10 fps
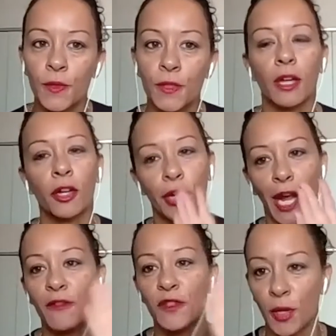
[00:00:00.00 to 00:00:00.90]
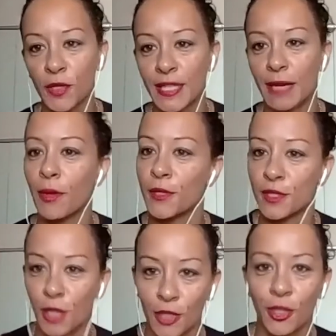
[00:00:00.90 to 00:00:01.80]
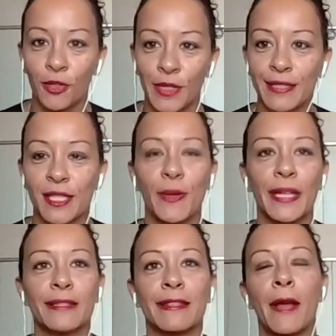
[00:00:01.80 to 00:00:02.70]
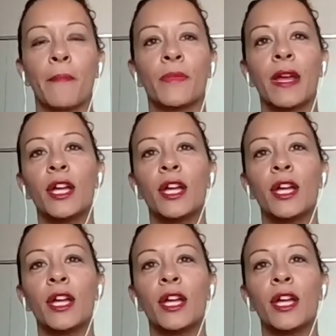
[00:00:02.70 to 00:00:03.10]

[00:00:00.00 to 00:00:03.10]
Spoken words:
You're like, okay, I've spoke to that person. I don't need to speak to them.